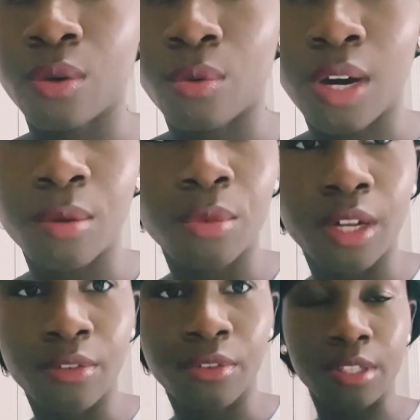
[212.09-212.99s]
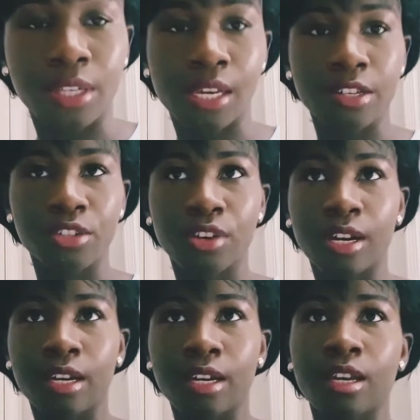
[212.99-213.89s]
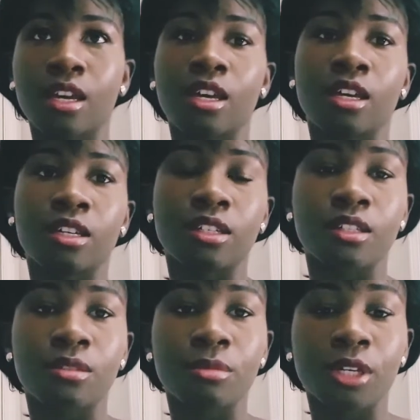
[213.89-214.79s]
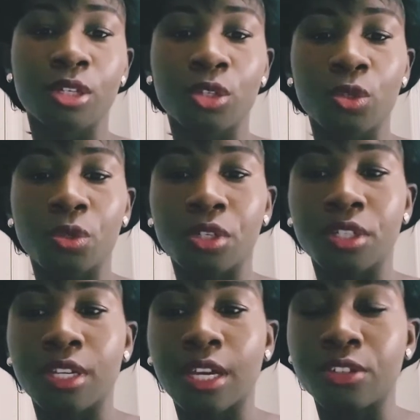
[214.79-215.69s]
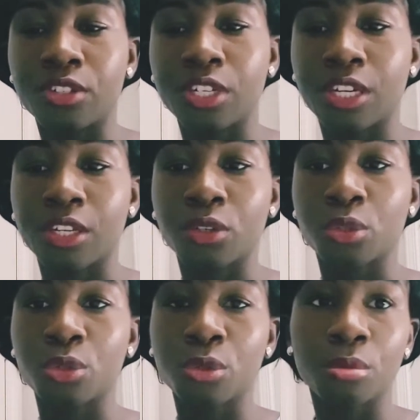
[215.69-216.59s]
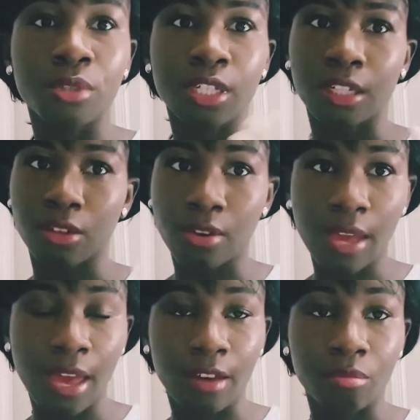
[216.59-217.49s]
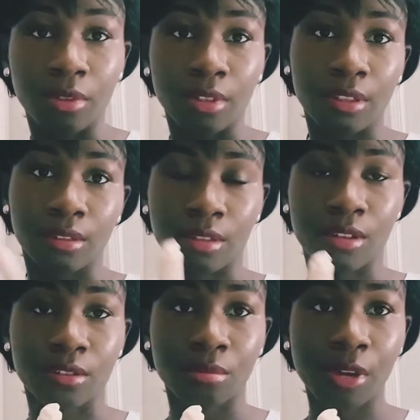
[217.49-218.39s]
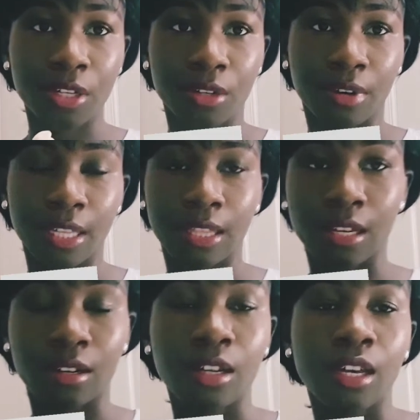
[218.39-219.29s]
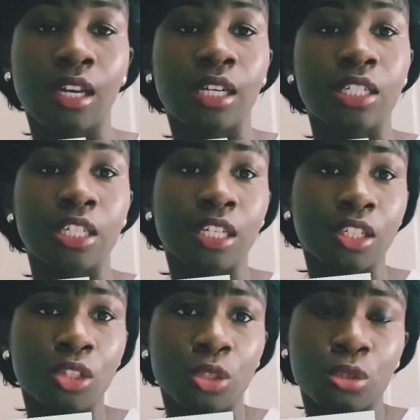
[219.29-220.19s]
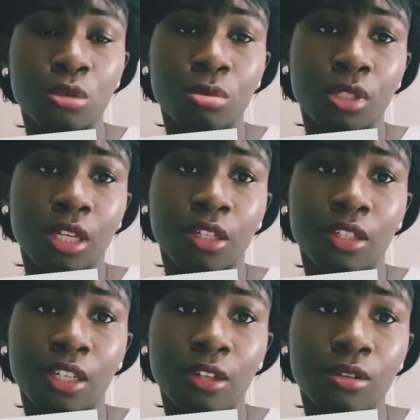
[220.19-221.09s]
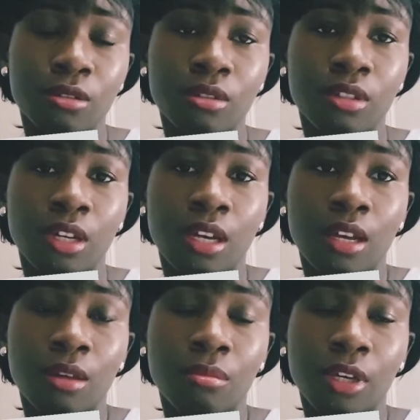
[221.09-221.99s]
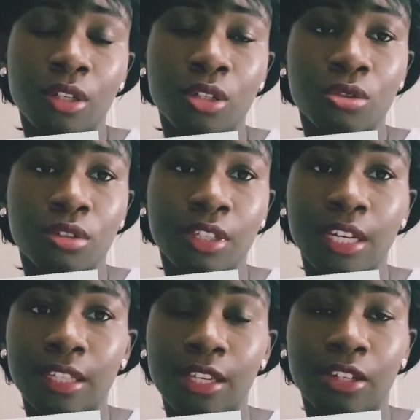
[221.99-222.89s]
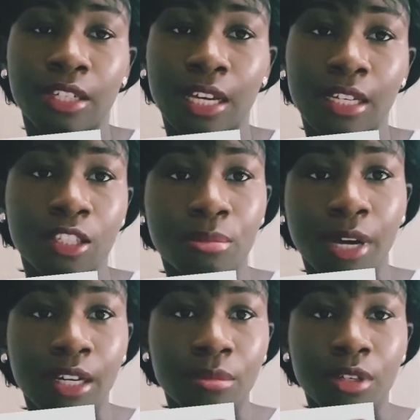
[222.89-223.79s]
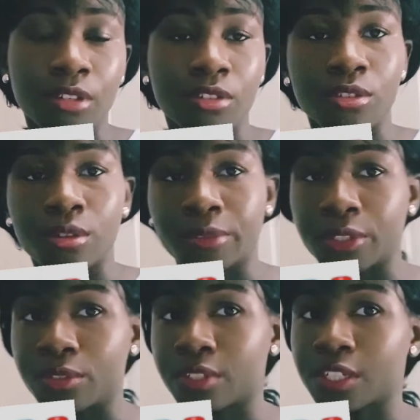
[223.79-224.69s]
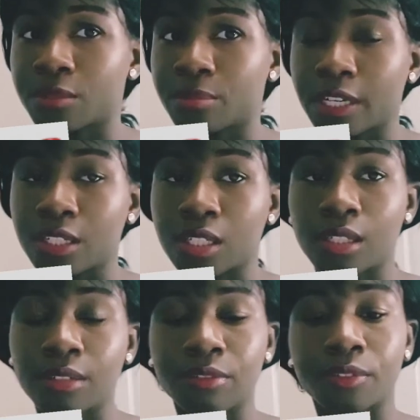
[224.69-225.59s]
While I'm waiting for it to air dry, just make sure that you check your tube, which I don't have, but there's a picture right there. Check your tubes and your needles and make sure that they are not expired because you don't want to use expired stuff.